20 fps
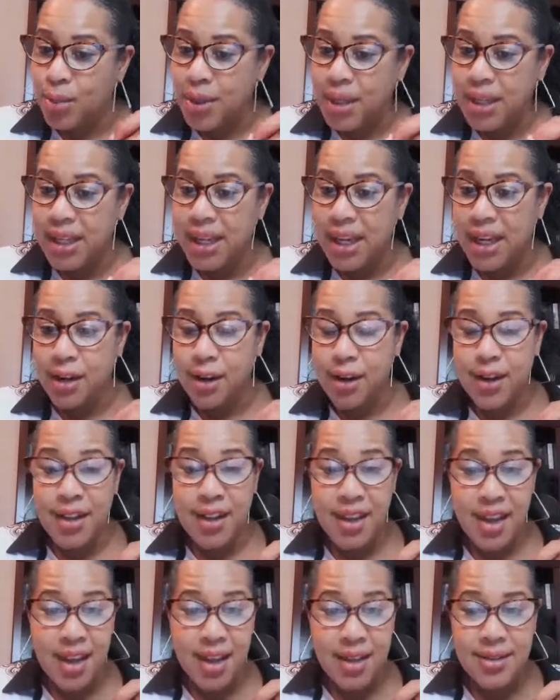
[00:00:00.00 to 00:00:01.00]
bit later.
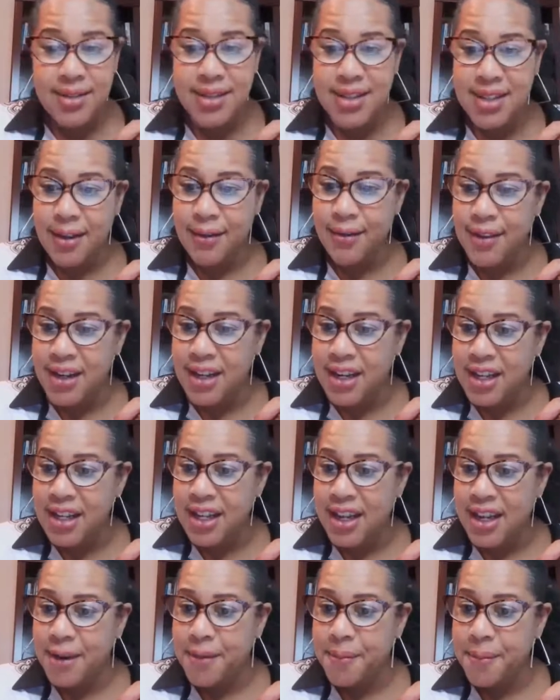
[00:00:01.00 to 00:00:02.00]
Yeah,
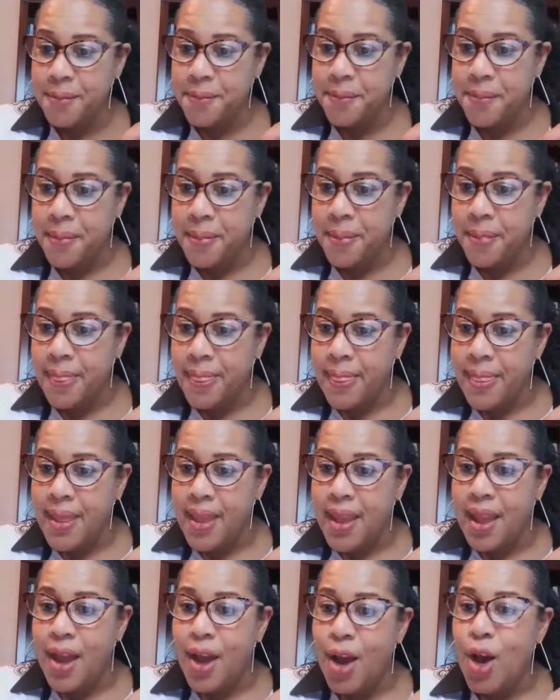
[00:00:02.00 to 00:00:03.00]
definitely.
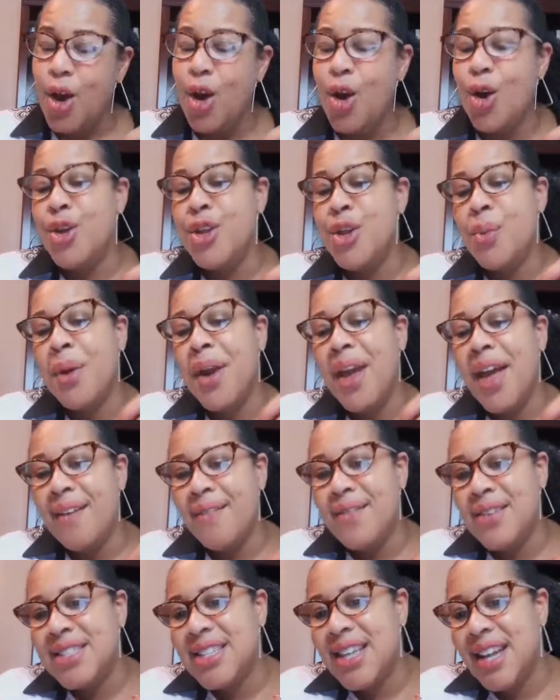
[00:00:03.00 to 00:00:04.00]
Oh, you were
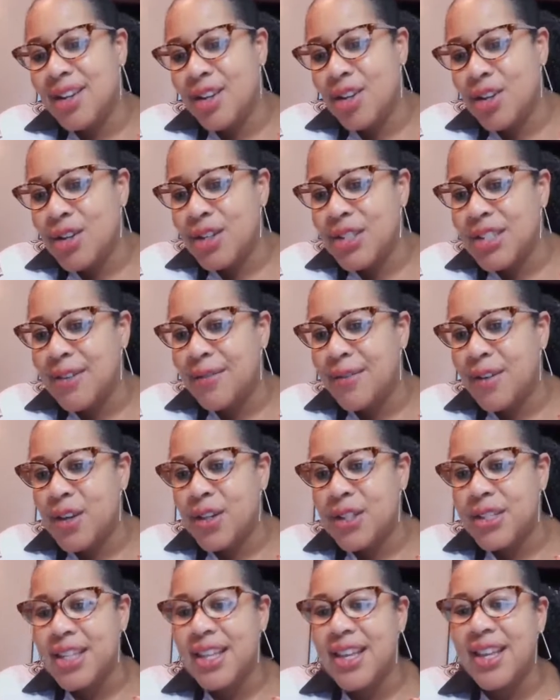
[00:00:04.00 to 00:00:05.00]
having technical
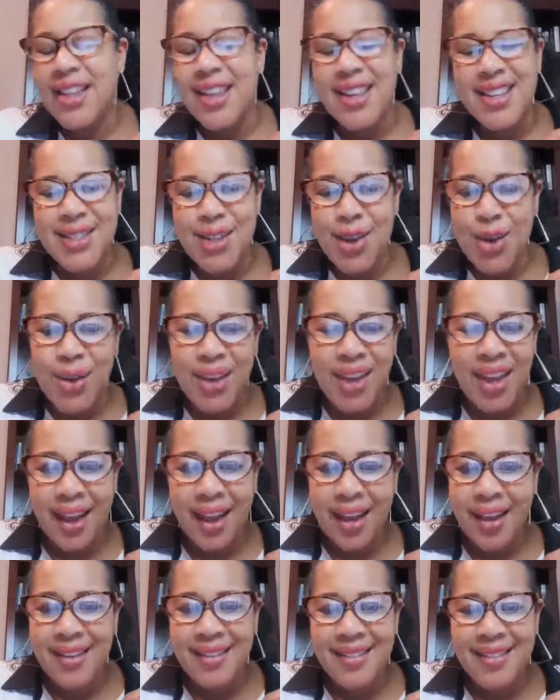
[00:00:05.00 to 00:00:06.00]
difficulty. It's
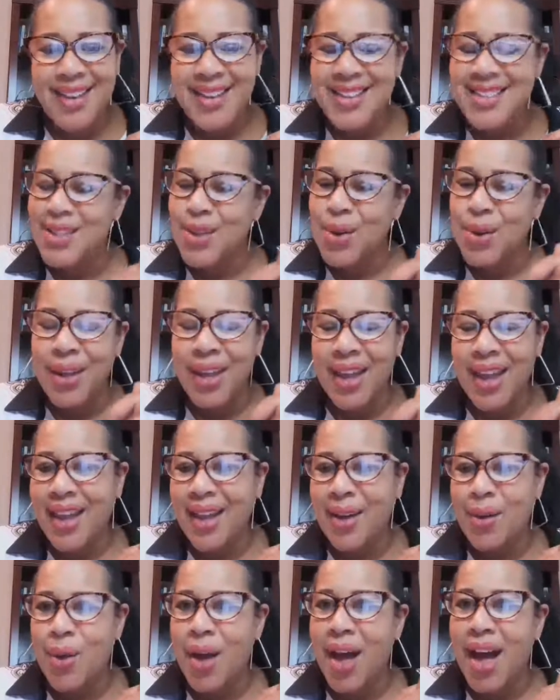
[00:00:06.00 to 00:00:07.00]
okay. It's
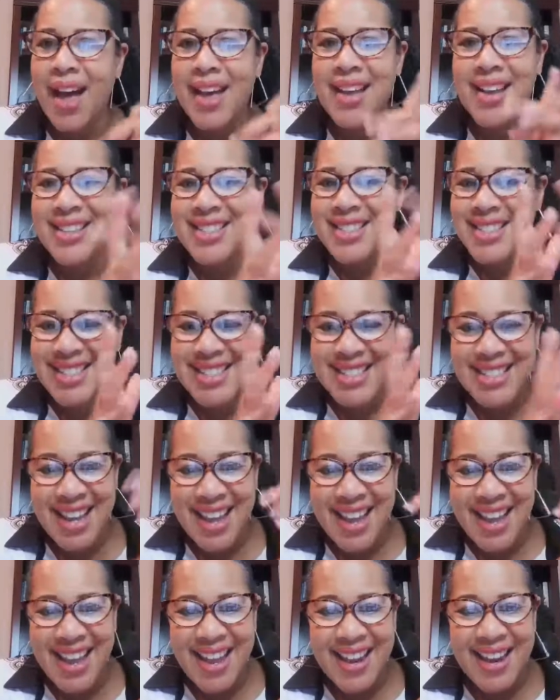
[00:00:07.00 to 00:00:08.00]
okay. I
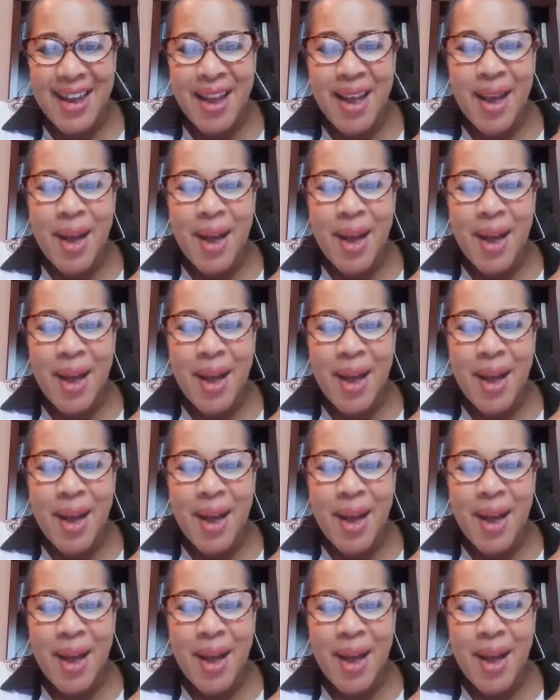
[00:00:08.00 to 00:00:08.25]
understand.